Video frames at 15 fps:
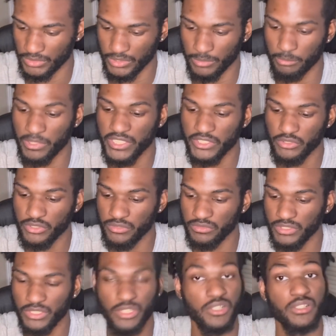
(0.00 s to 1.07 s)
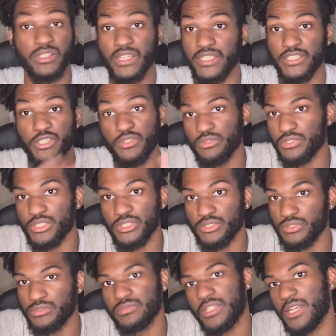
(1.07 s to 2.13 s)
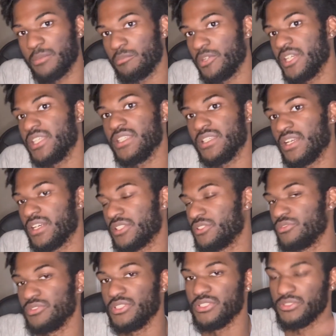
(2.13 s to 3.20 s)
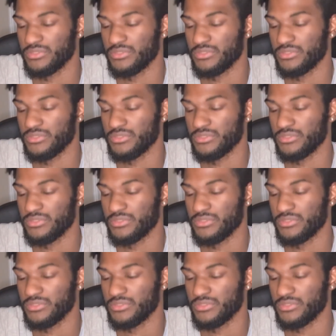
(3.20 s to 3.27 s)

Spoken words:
might do a vlog. I don't know. I don't know.